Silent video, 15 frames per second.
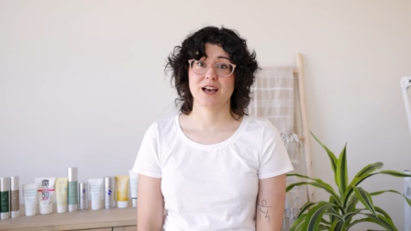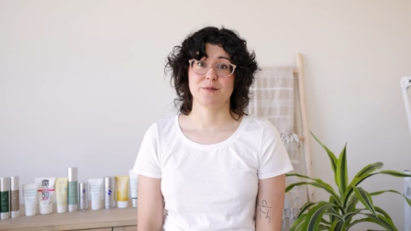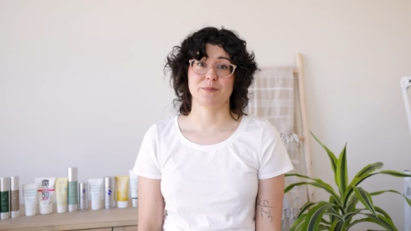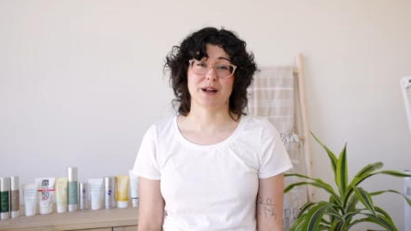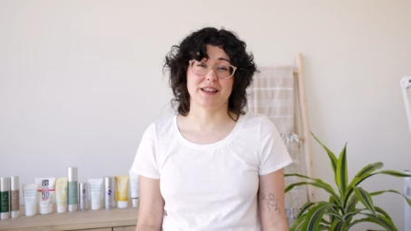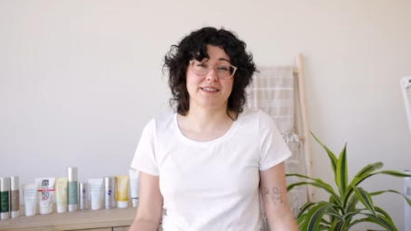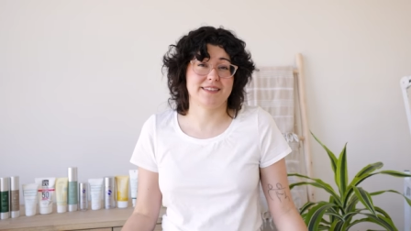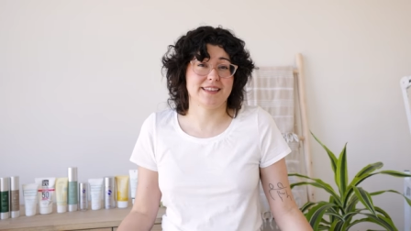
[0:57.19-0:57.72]

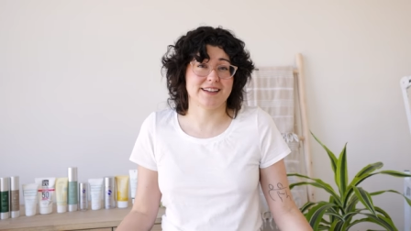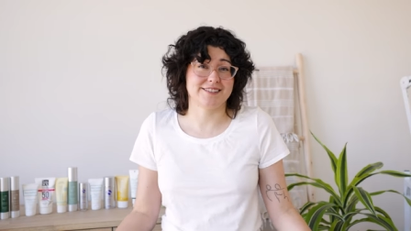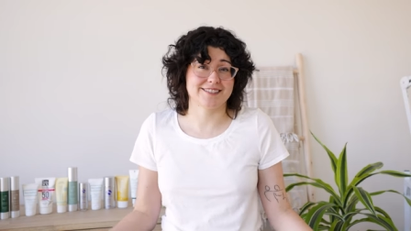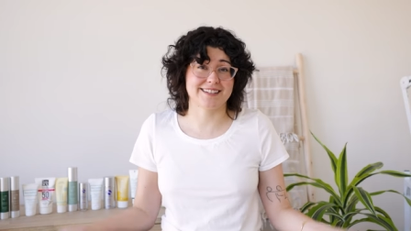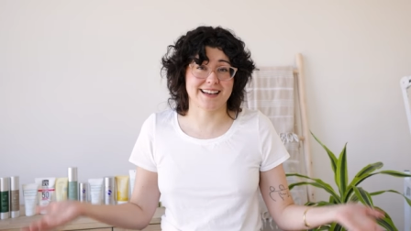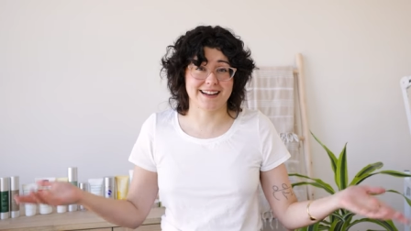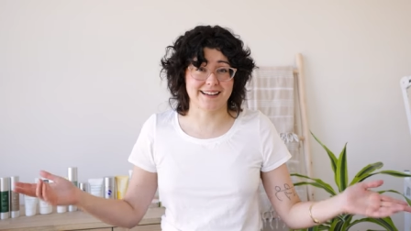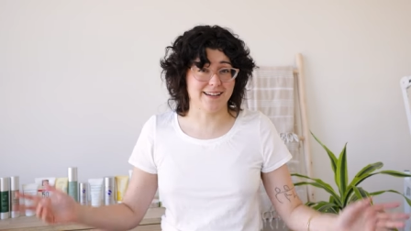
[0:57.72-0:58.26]
But I think that
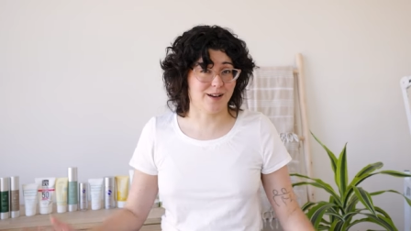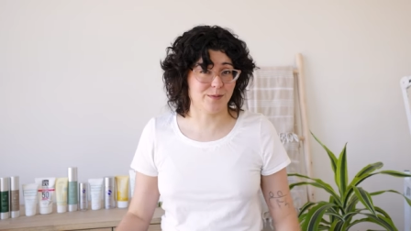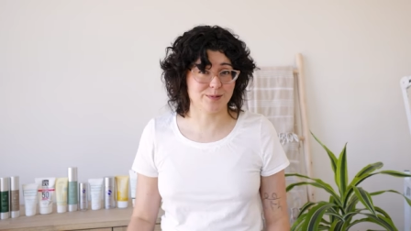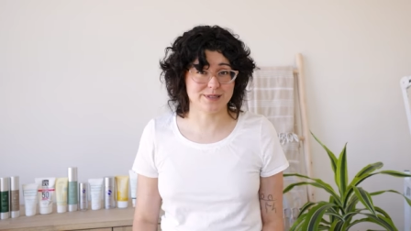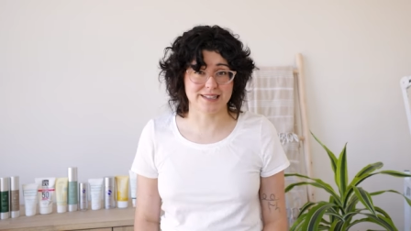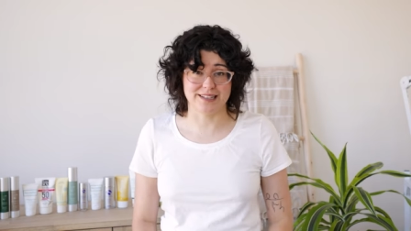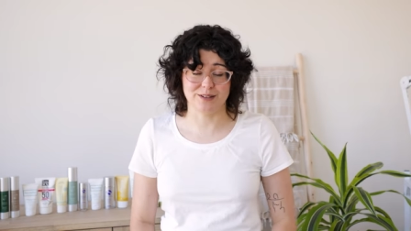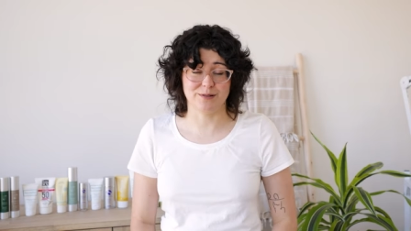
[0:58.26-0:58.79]
just kind of
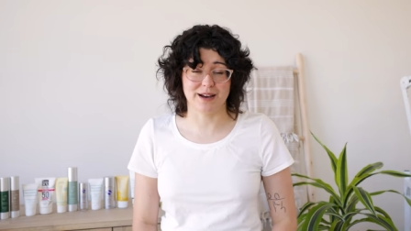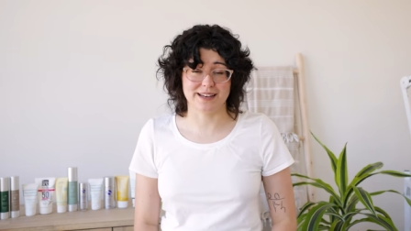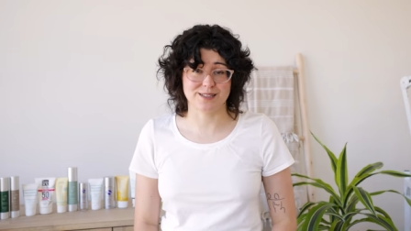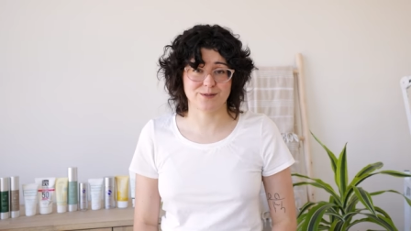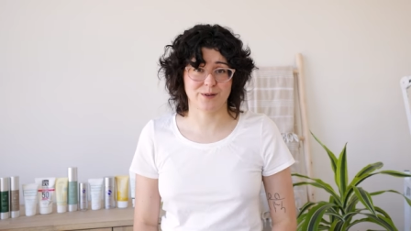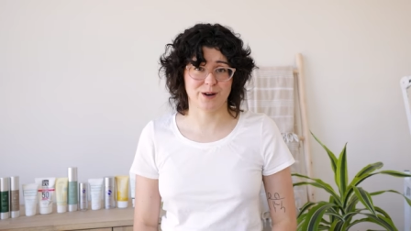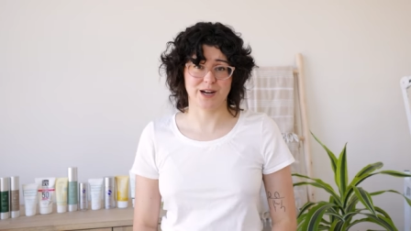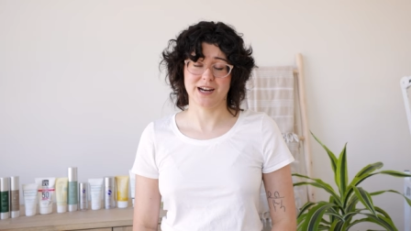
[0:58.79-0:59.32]
helps in you guys
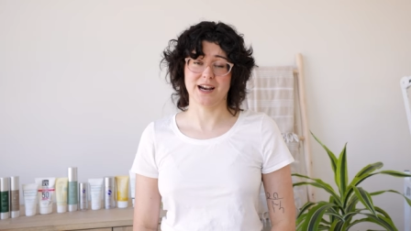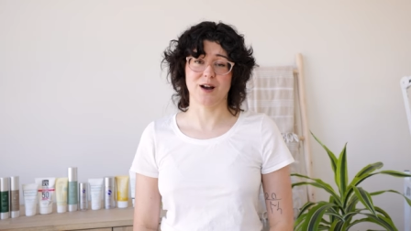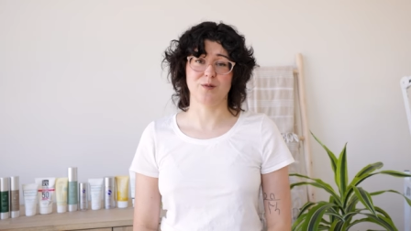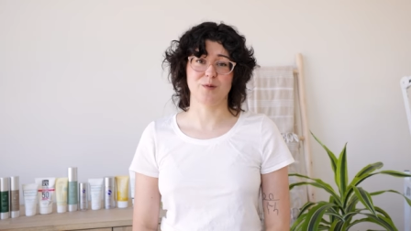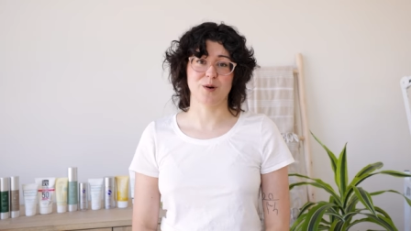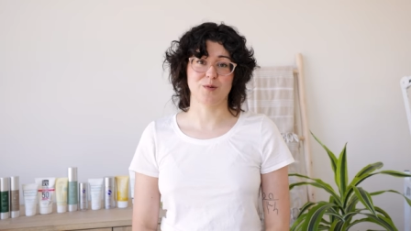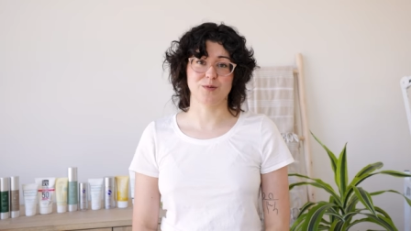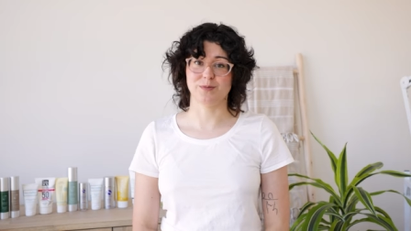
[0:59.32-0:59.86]
figuring out
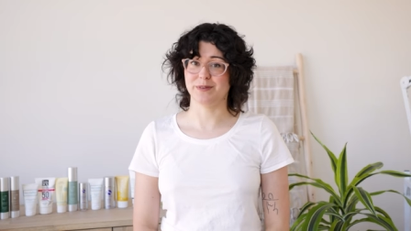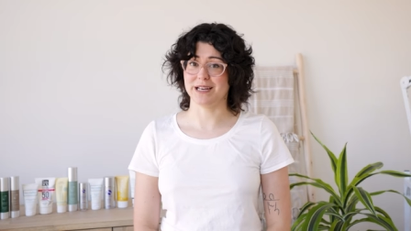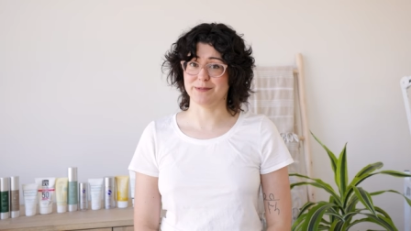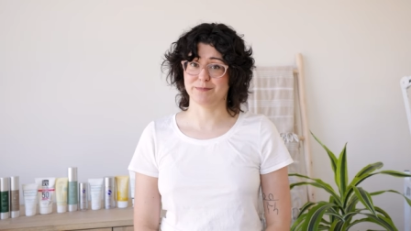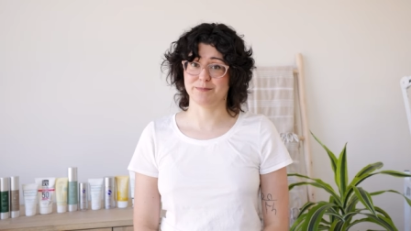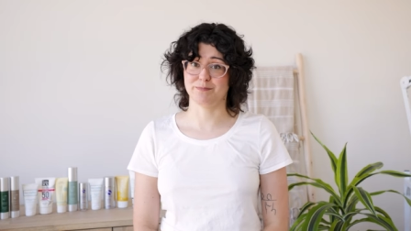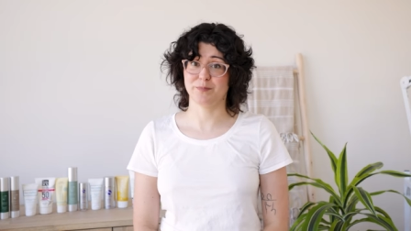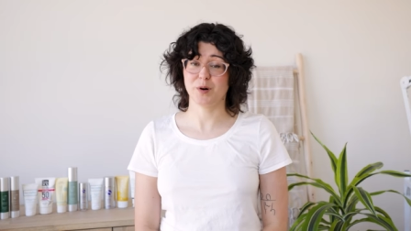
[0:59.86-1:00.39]
what will get
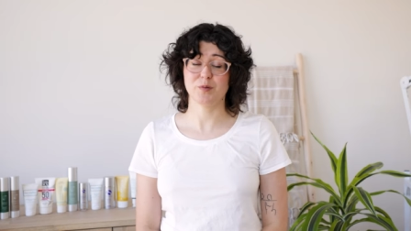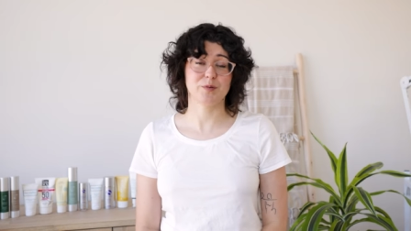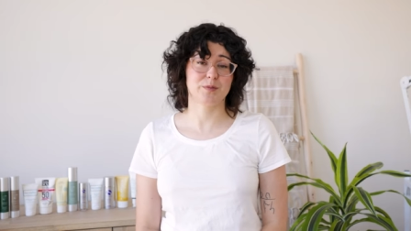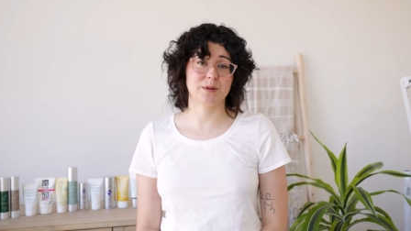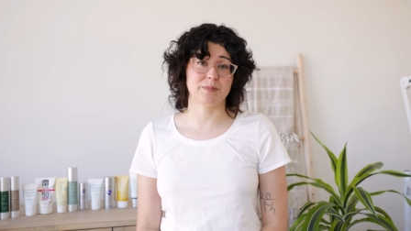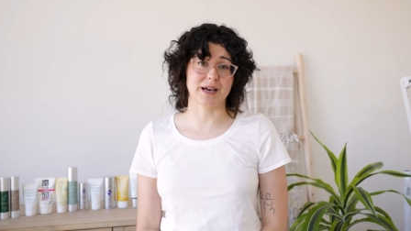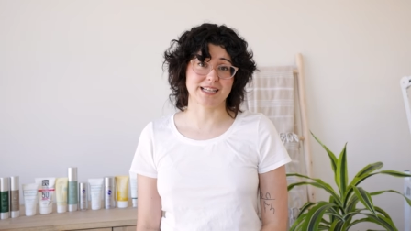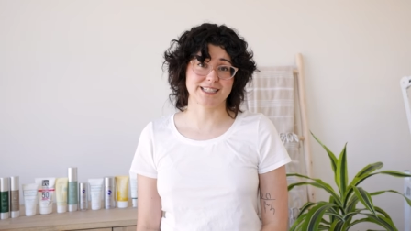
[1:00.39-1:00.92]
what will
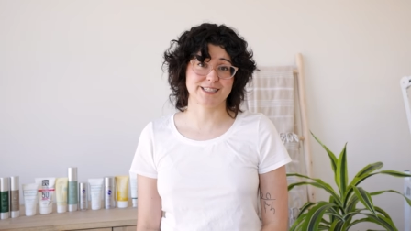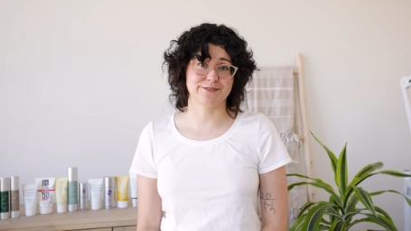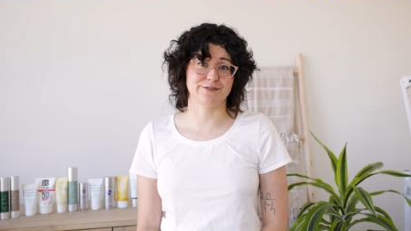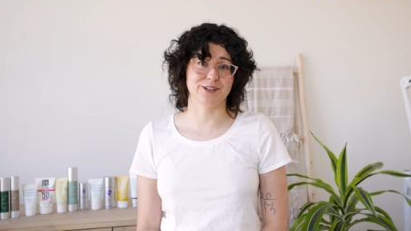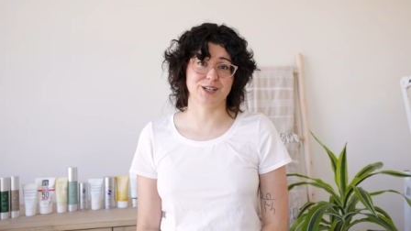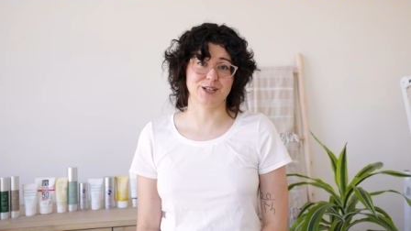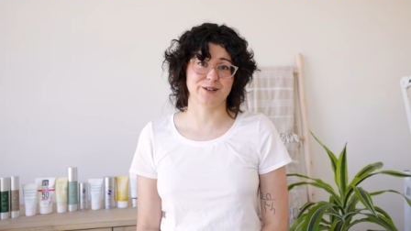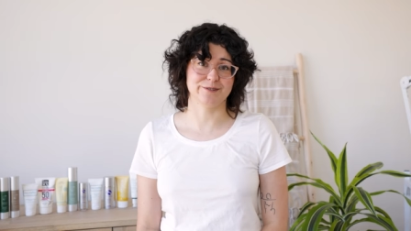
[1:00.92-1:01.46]
be best
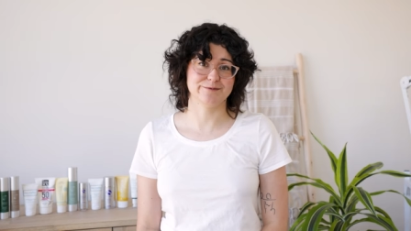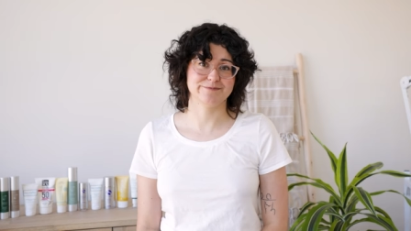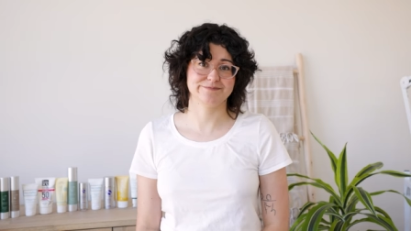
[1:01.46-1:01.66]
for you.